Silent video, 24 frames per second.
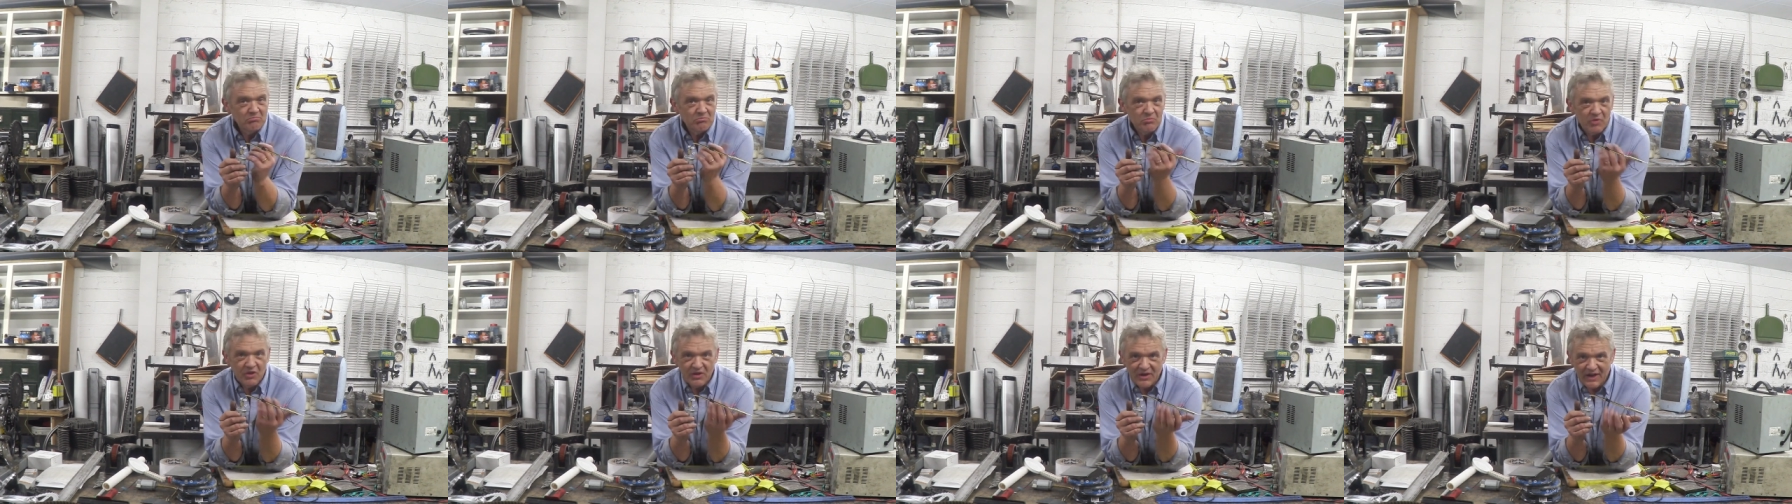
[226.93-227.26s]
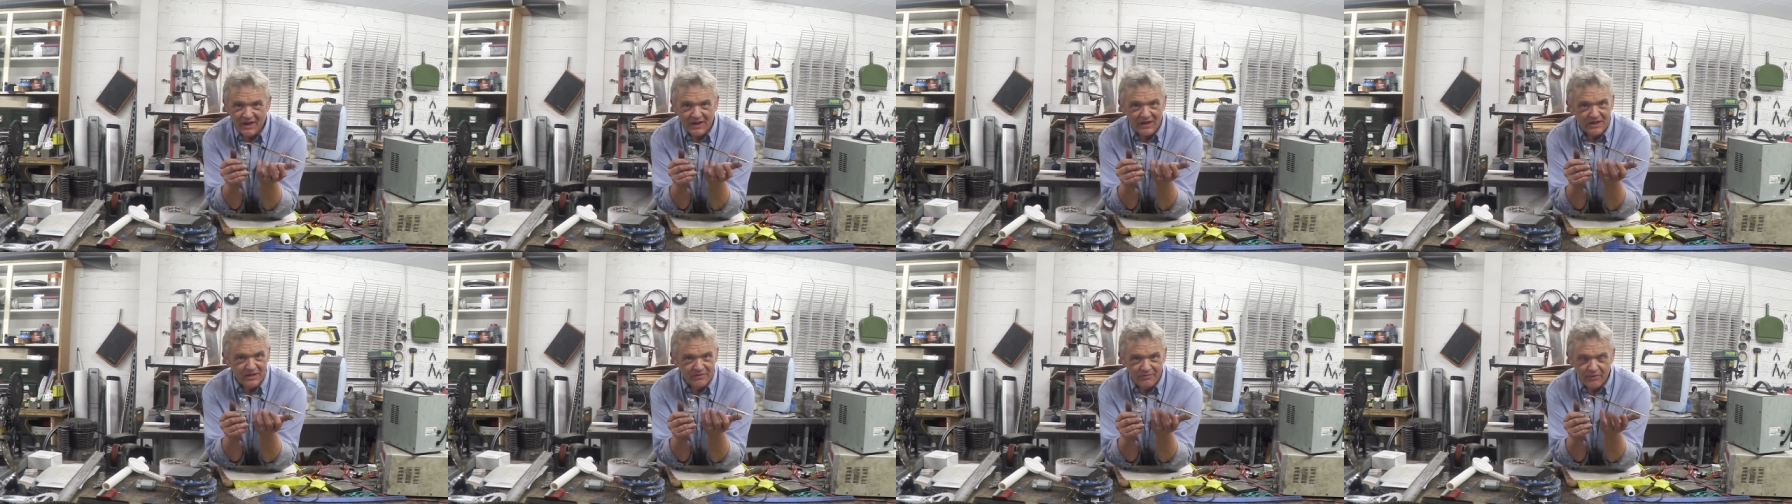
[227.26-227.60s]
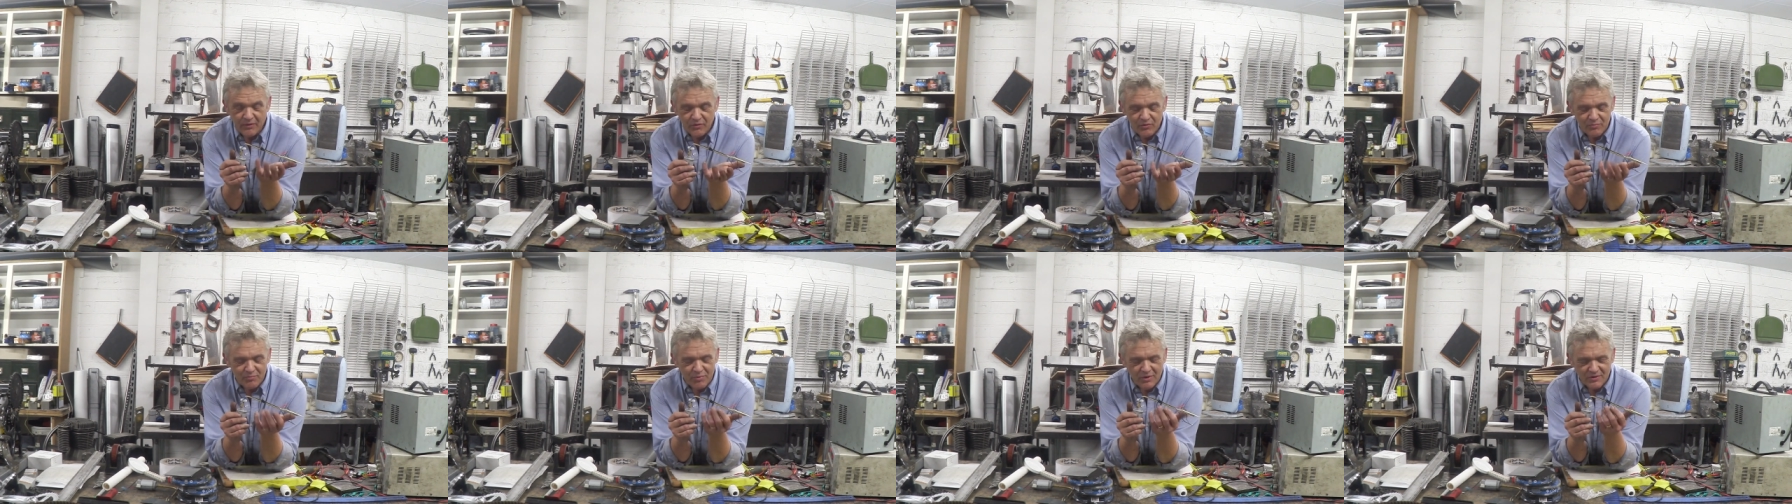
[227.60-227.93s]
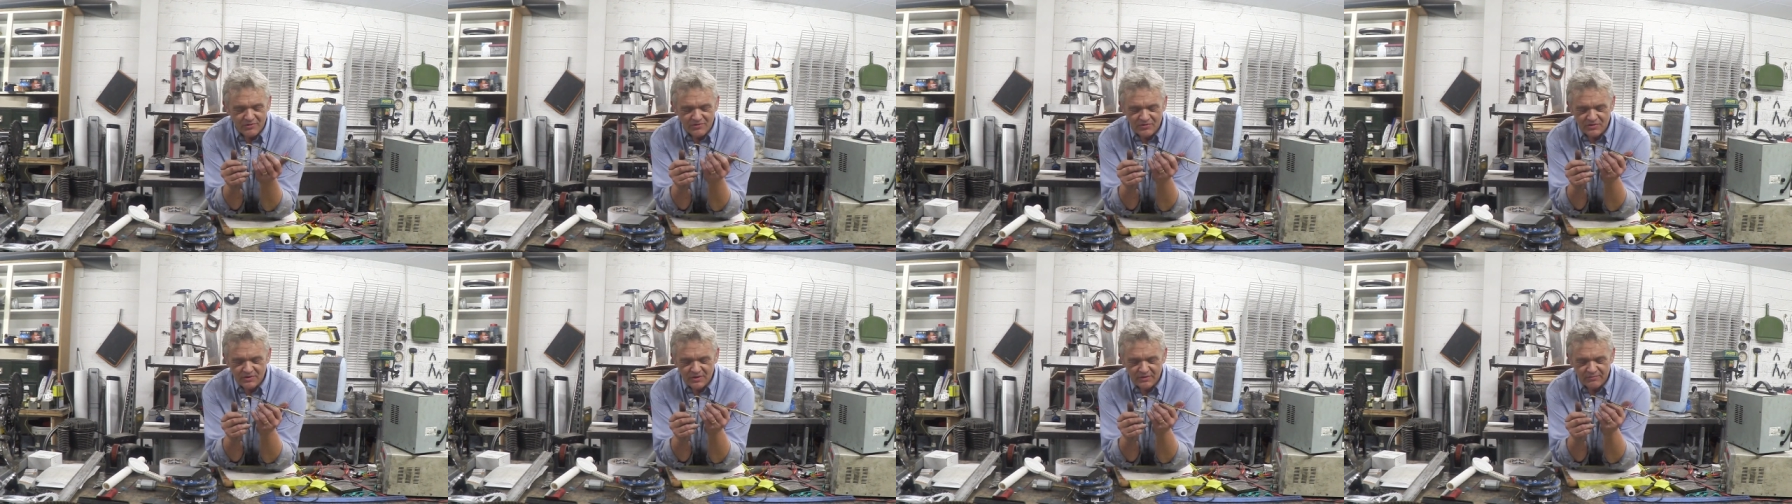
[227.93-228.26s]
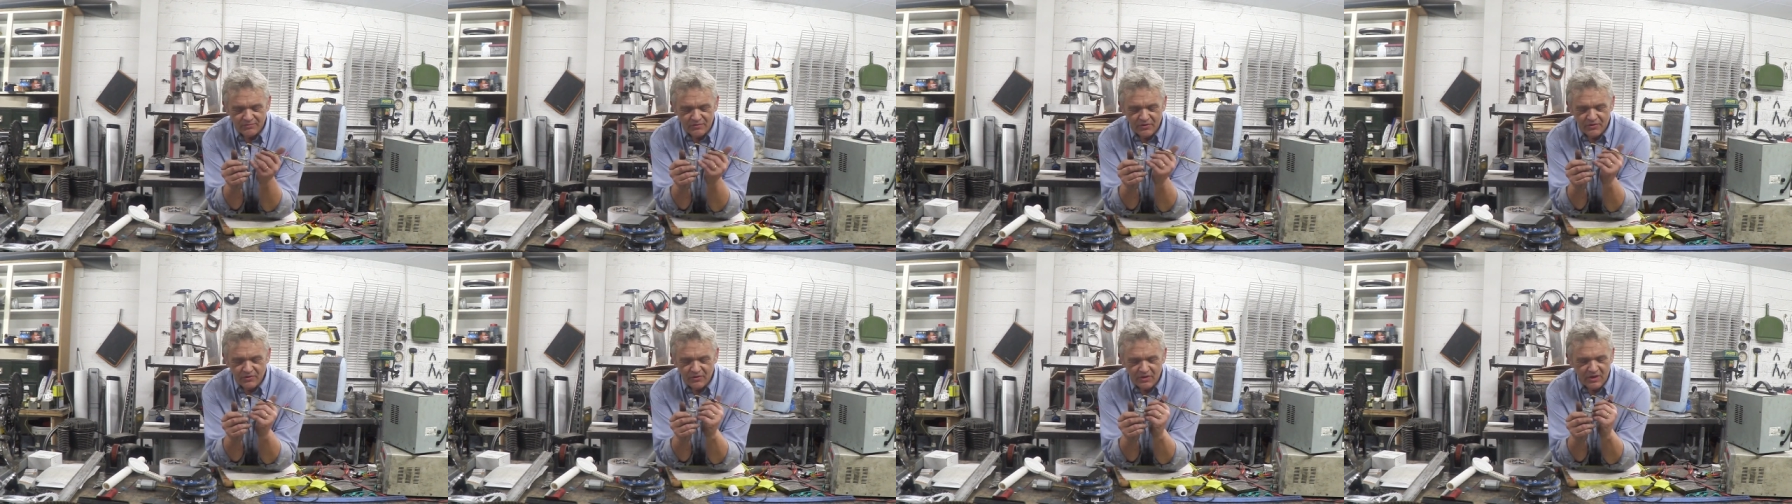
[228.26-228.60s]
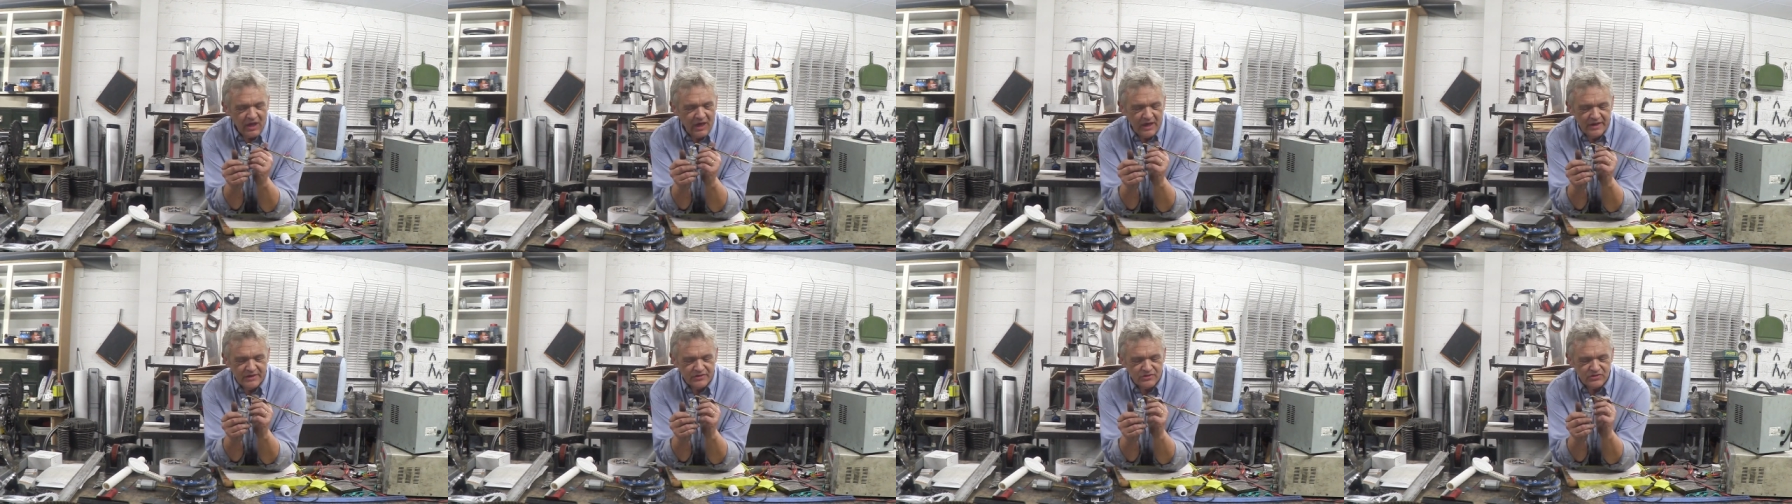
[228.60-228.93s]
the negative or the positive to the
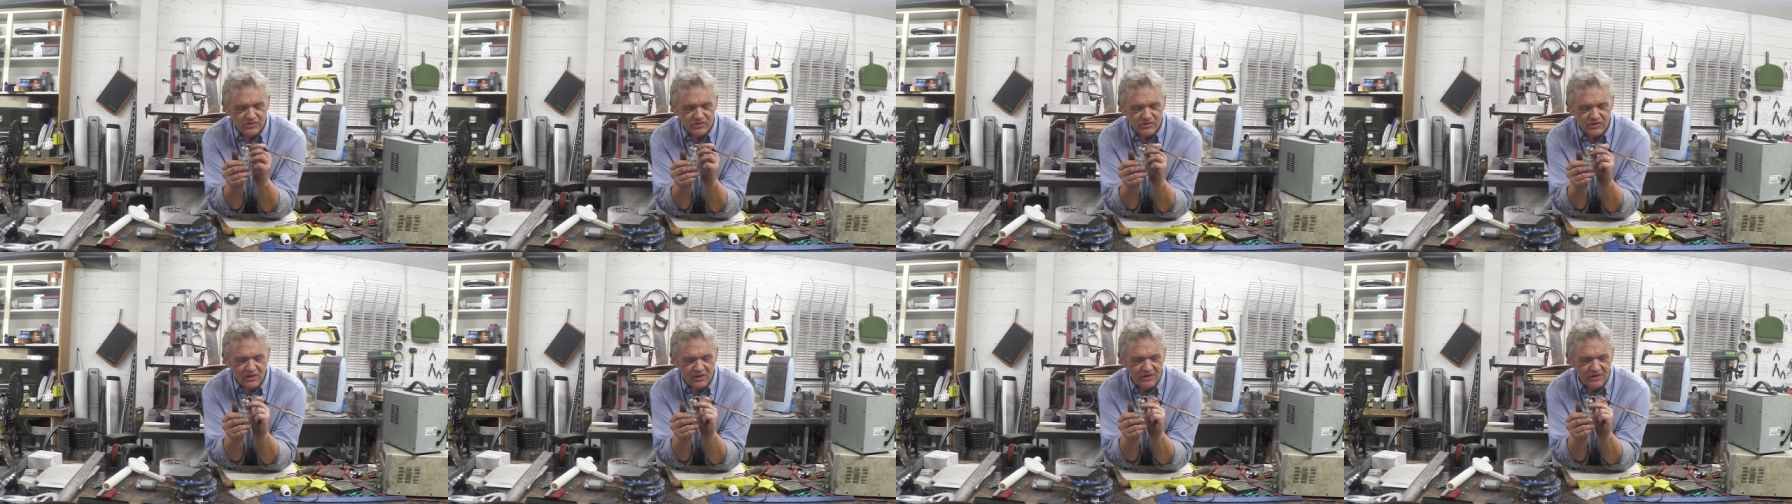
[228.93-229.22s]
case,